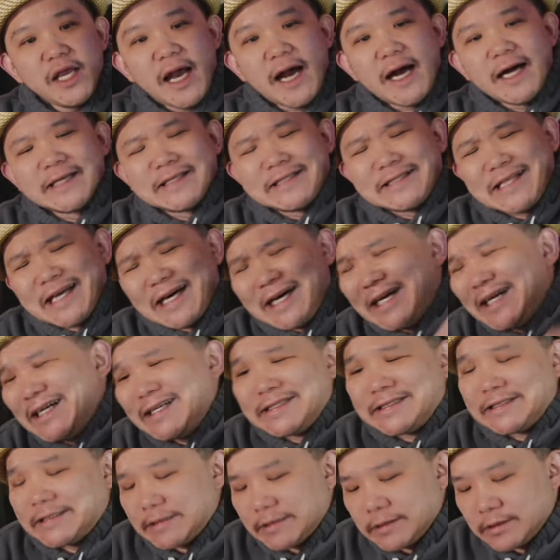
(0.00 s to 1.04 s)
are
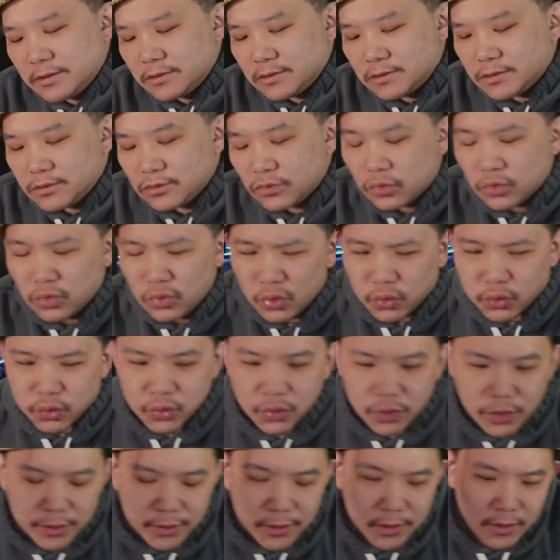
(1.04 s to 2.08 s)
done.
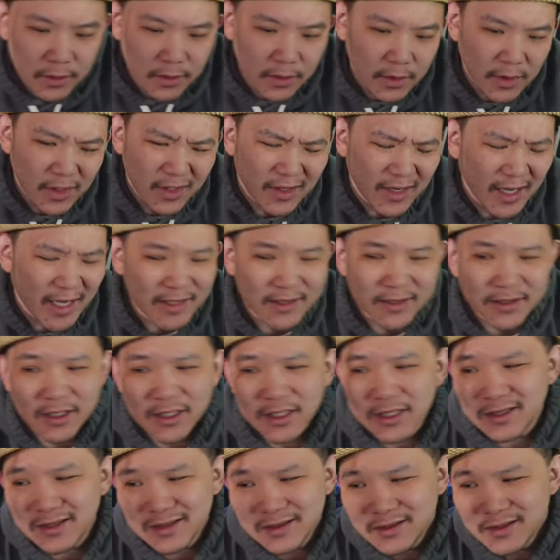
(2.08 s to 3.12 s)
Oof.
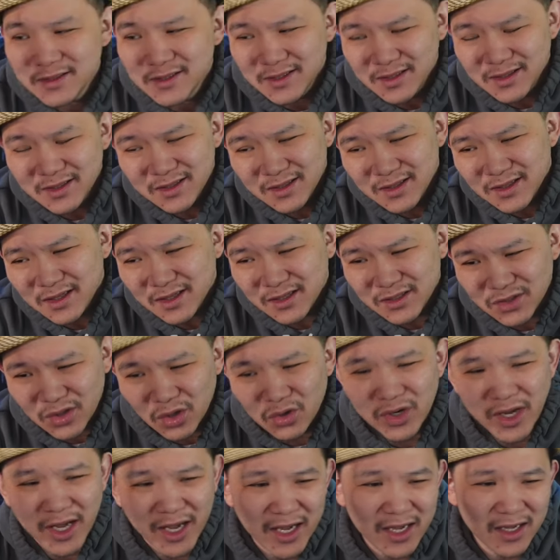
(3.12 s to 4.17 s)
Aster, it's
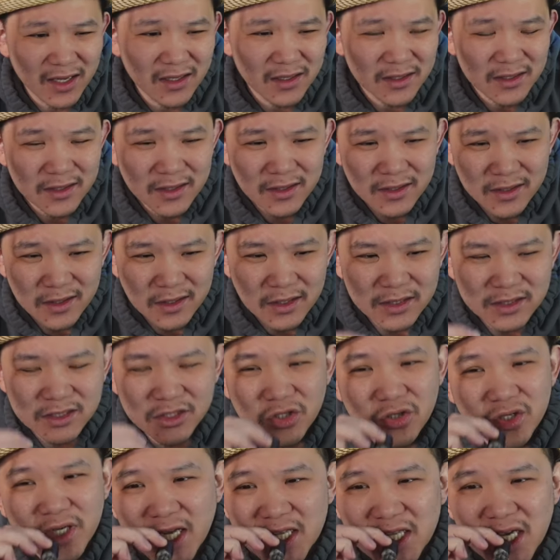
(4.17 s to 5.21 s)
okay. It's
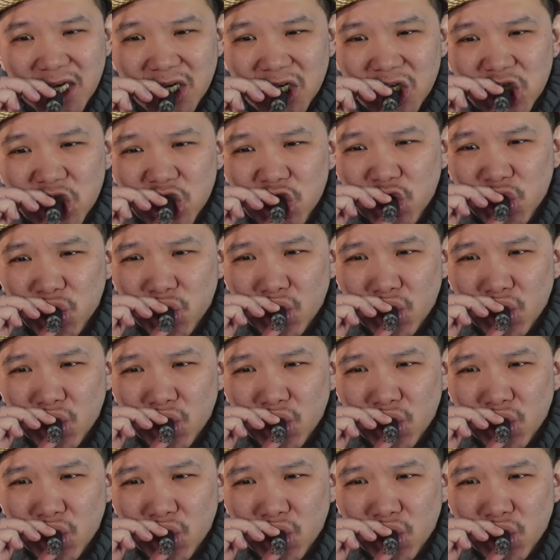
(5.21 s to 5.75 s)
still not that good.